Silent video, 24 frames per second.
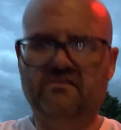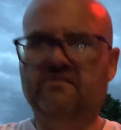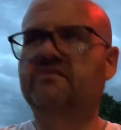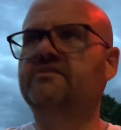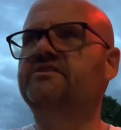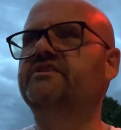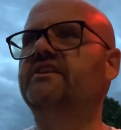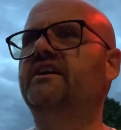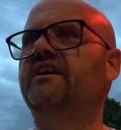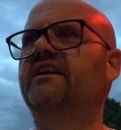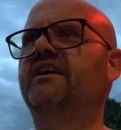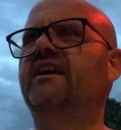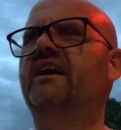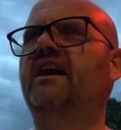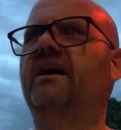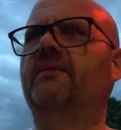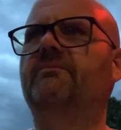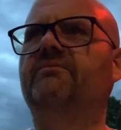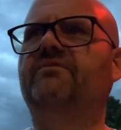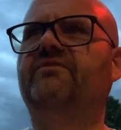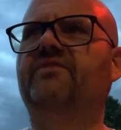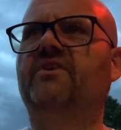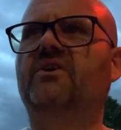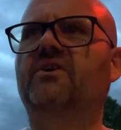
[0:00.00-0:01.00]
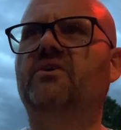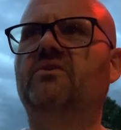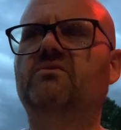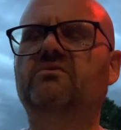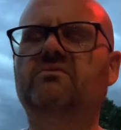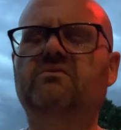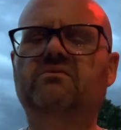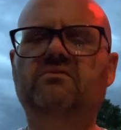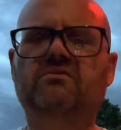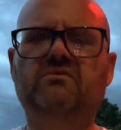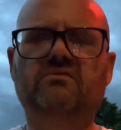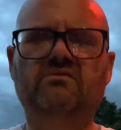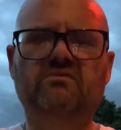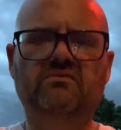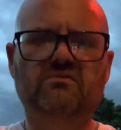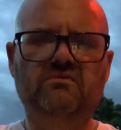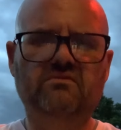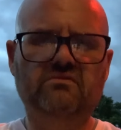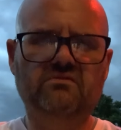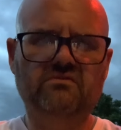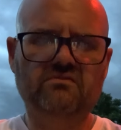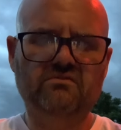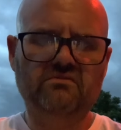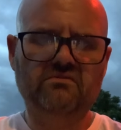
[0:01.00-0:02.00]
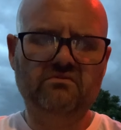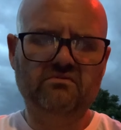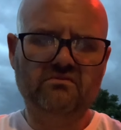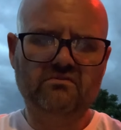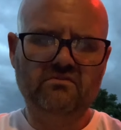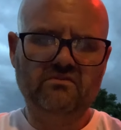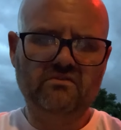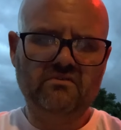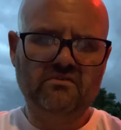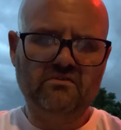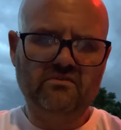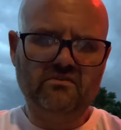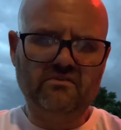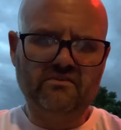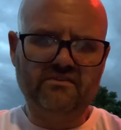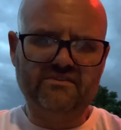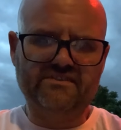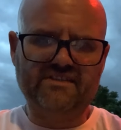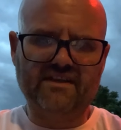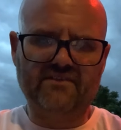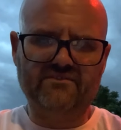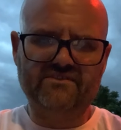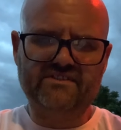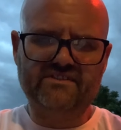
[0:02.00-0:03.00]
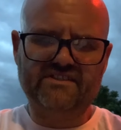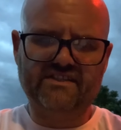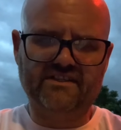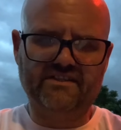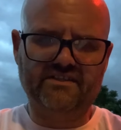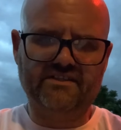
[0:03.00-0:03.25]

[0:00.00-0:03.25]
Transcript: Shut up, fool. 17